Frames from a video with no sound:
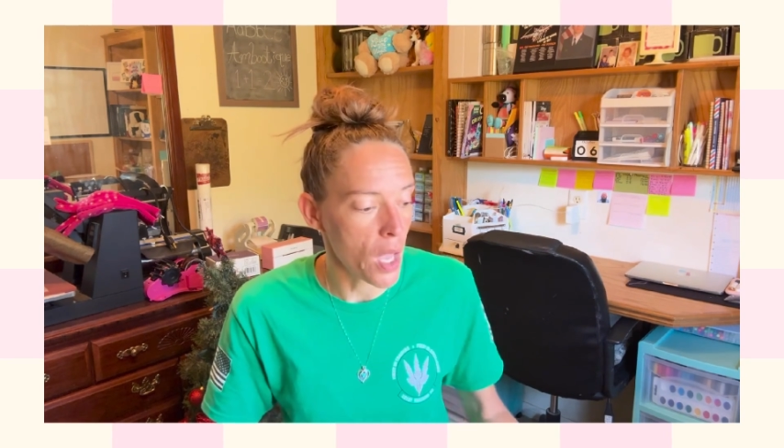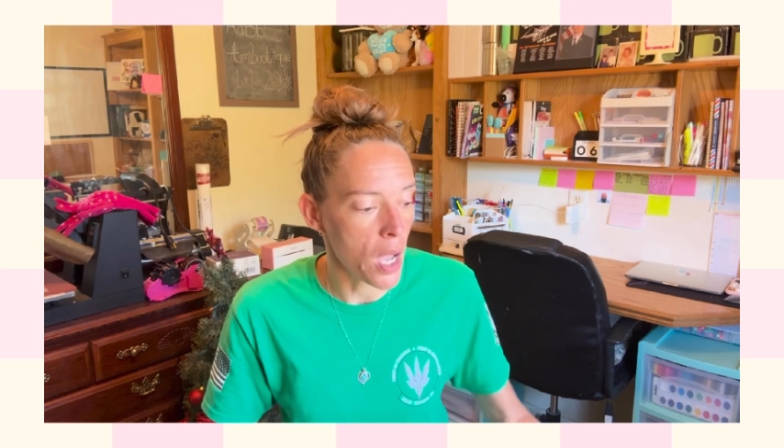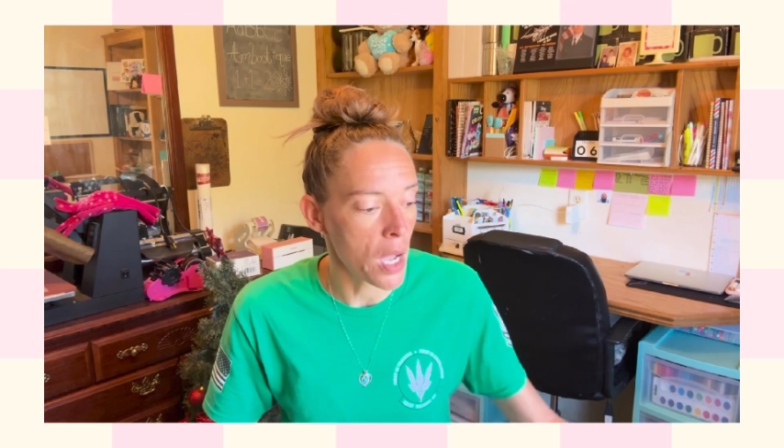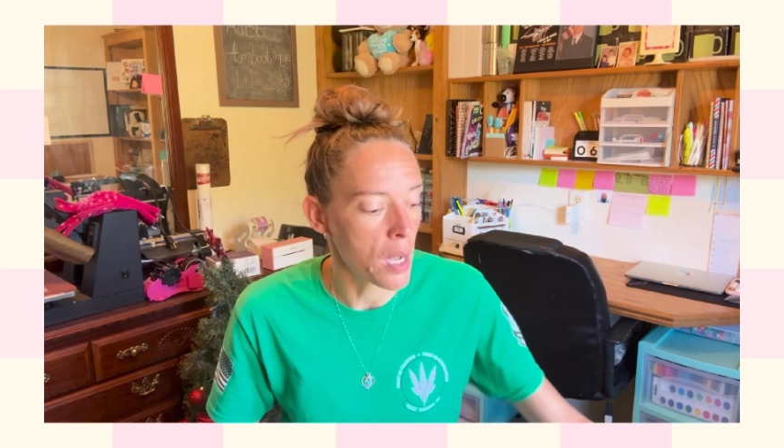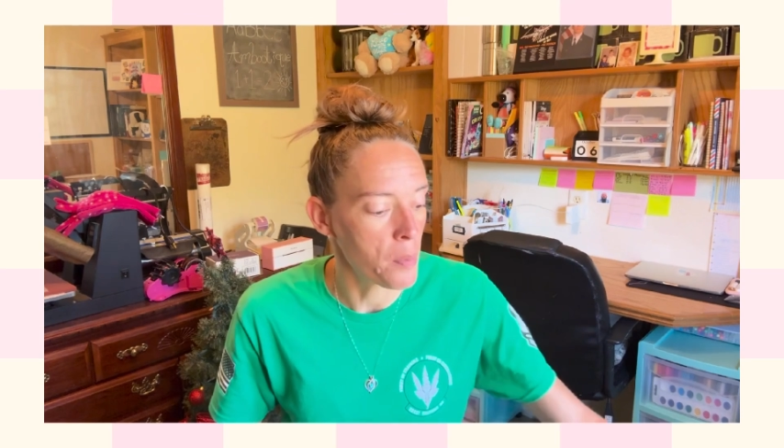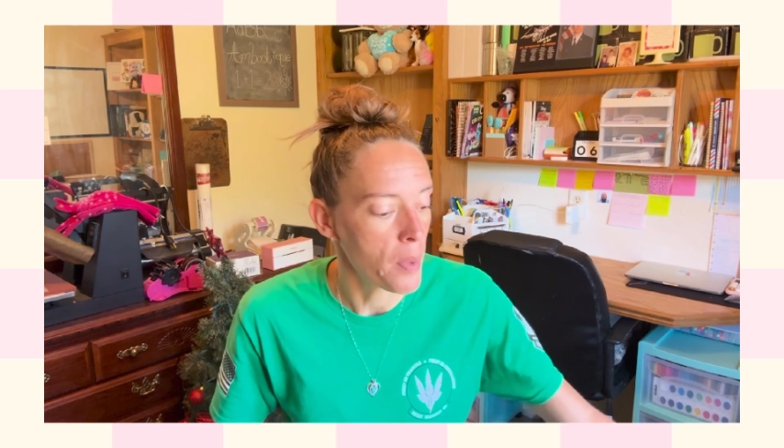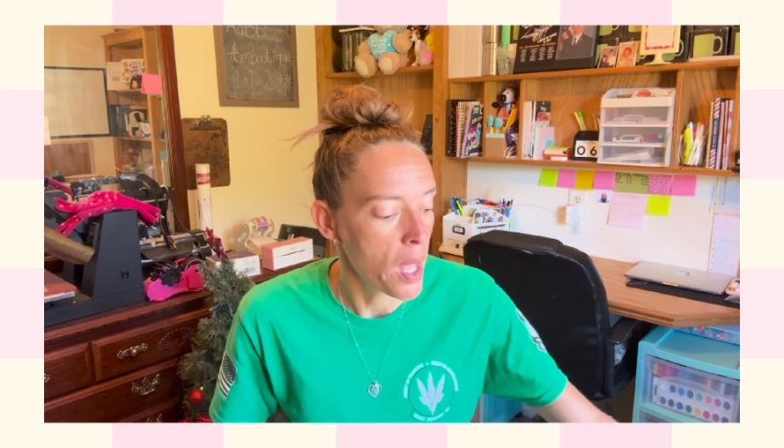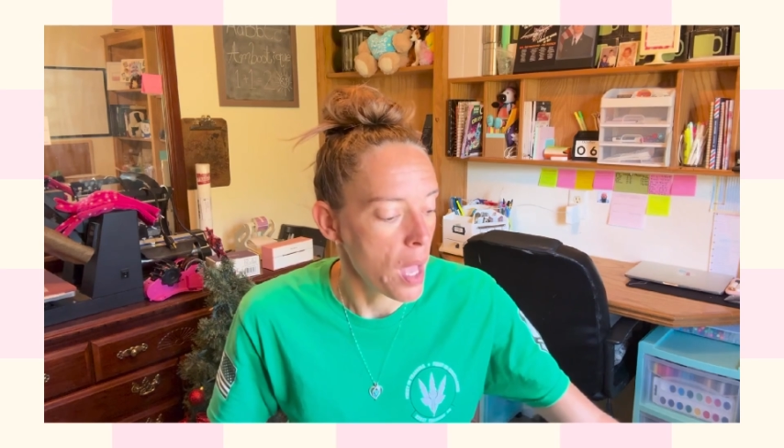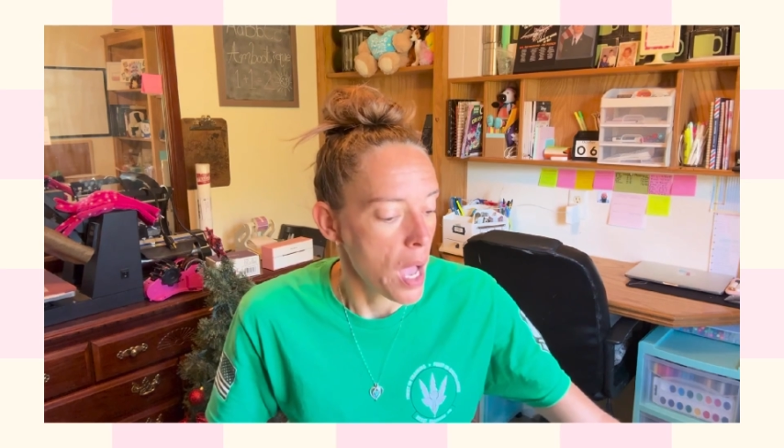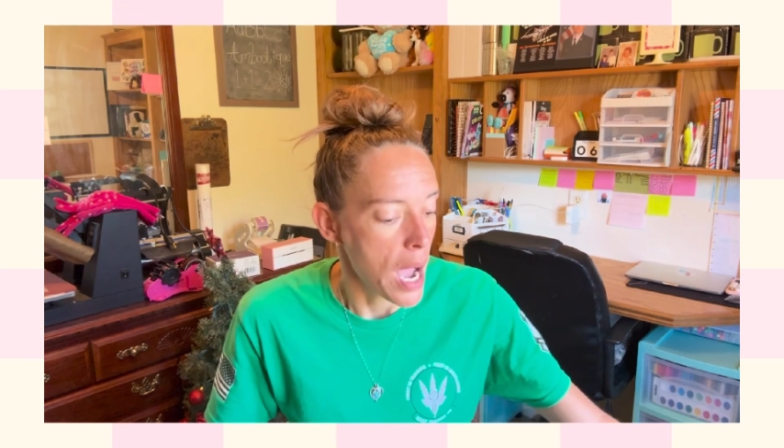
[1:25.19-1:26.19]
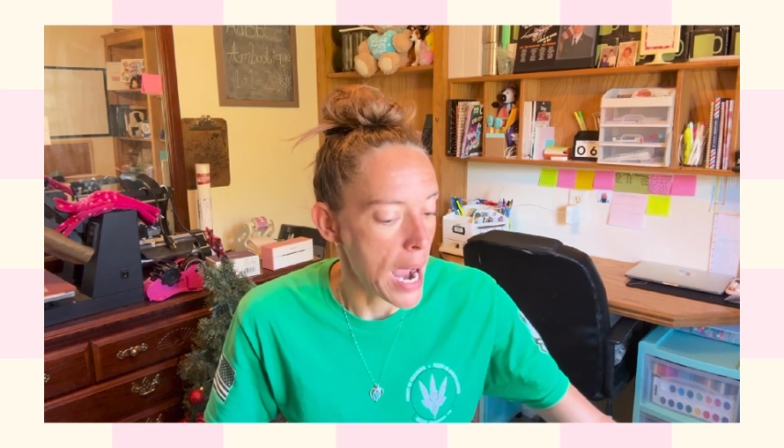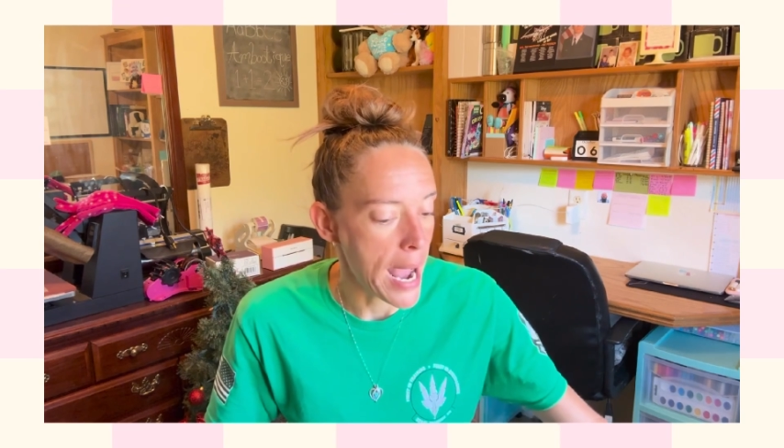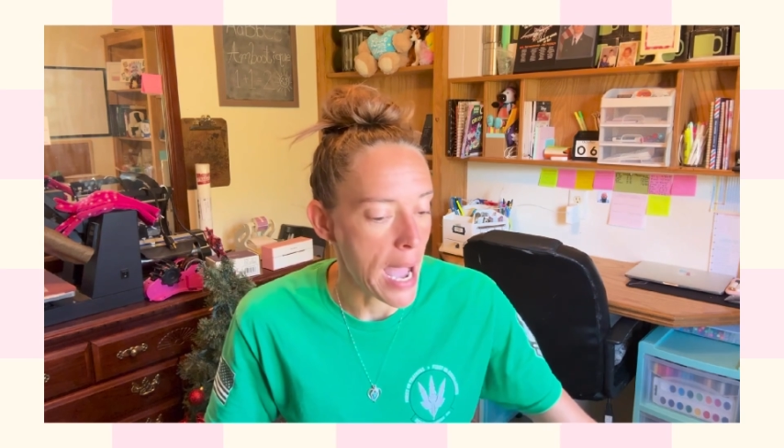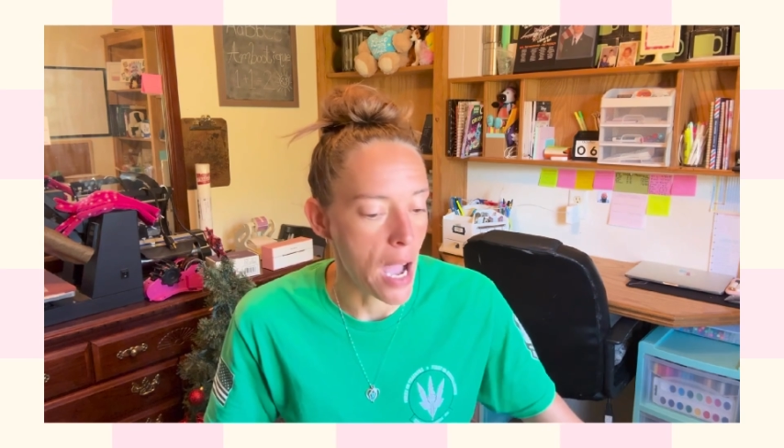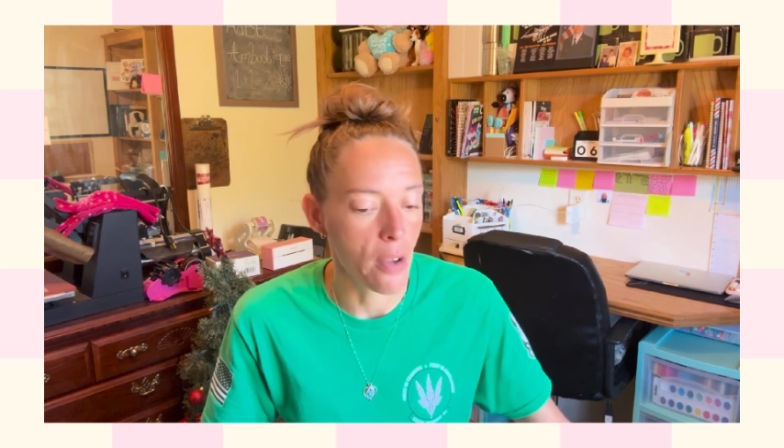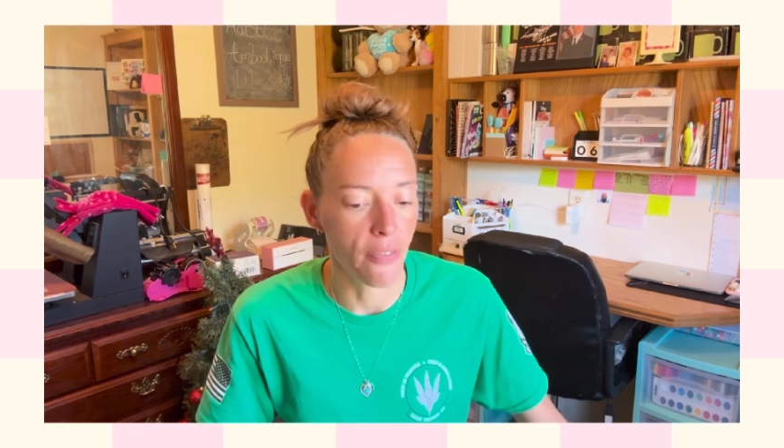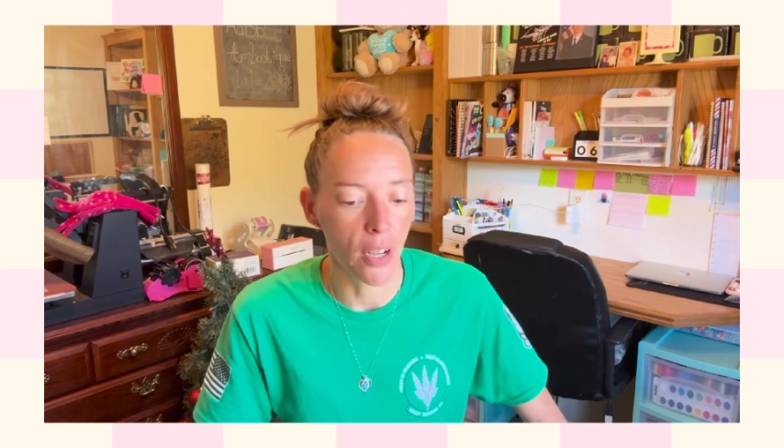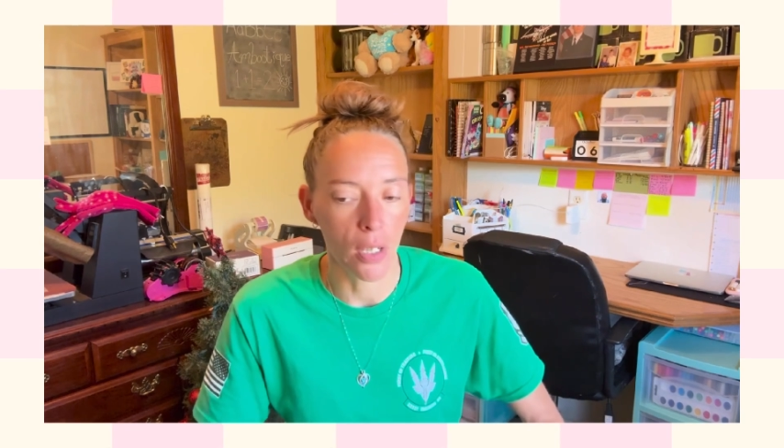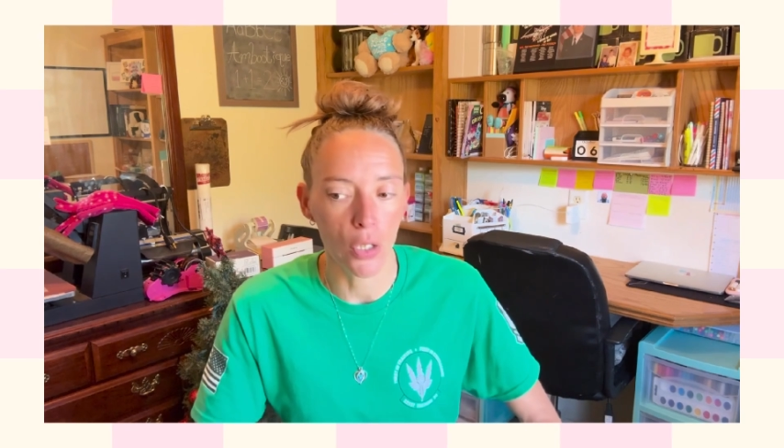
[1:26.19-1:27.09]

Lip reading: I have